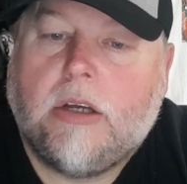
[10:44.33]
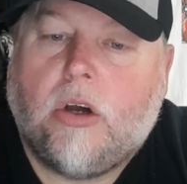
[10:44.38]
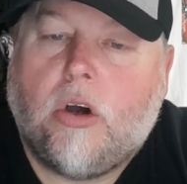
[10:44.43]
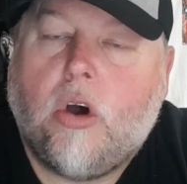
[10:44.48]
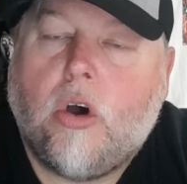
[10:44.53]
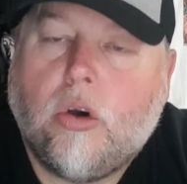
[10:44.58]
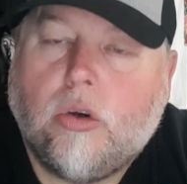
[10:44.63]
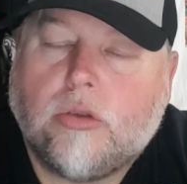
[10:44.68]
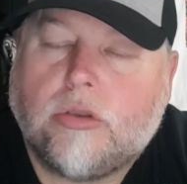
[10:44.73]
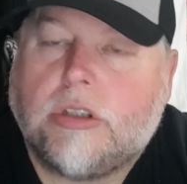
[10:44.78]

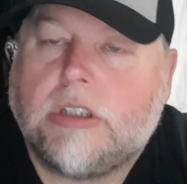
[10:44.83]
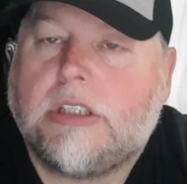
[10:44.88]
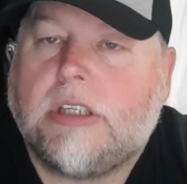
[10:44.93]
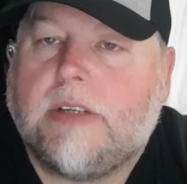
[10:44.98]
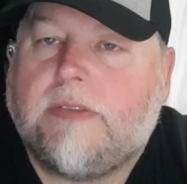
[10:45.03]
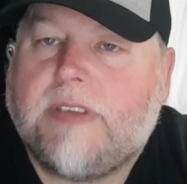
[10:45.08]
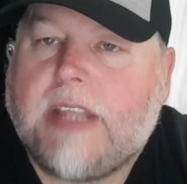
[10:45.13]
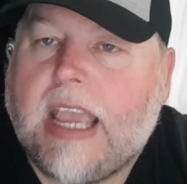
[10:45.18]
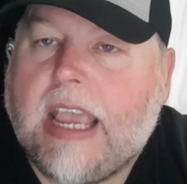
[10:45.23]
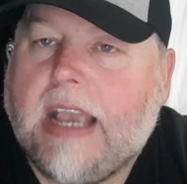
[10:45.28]
Hundreds
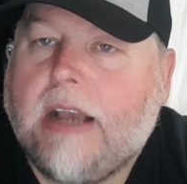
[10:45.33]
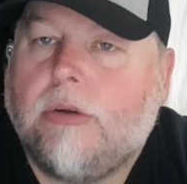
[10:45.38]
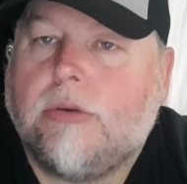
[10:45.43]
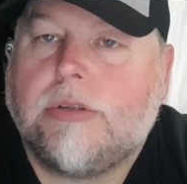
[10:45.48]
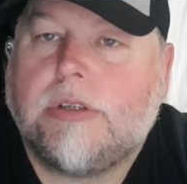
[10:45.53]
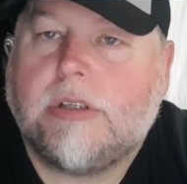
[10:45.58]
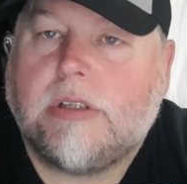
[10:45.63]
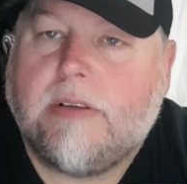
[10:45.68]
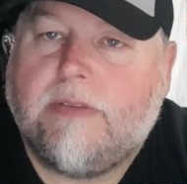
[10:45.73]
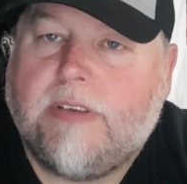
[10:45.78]
of
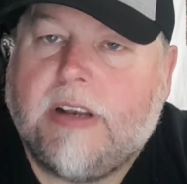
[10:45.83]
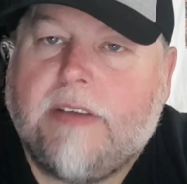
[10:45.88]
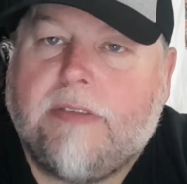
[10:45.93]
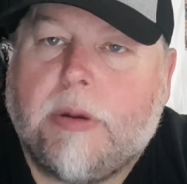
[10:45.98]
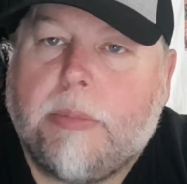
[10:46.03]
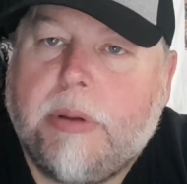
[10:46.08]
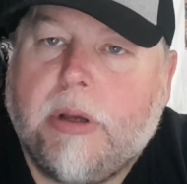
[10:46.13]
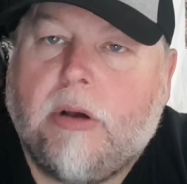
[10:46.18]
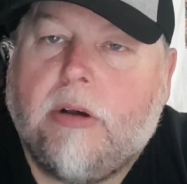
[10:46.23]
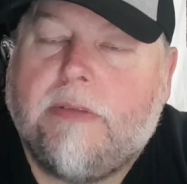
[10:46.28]
thousands of
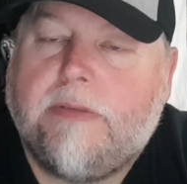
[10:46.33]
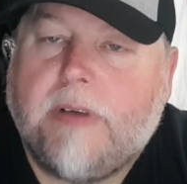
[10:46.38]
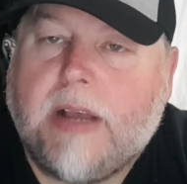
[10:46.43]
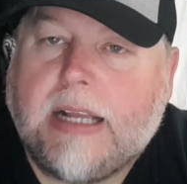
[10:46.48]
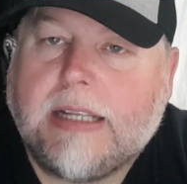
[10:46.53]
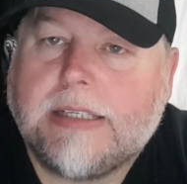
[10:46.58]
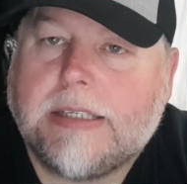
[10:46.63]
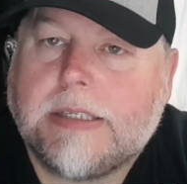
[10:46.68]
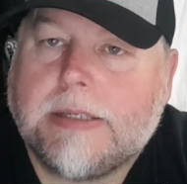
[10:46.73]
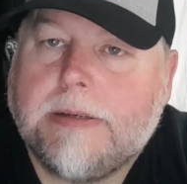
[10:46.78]
Liverpool
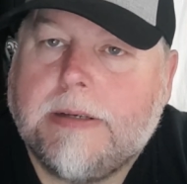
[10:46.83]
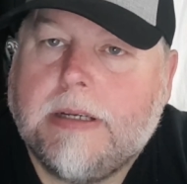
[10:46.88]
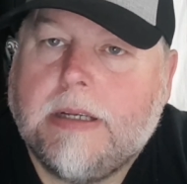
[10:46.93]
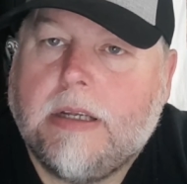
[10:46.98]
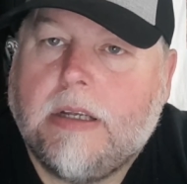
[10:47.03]
fans.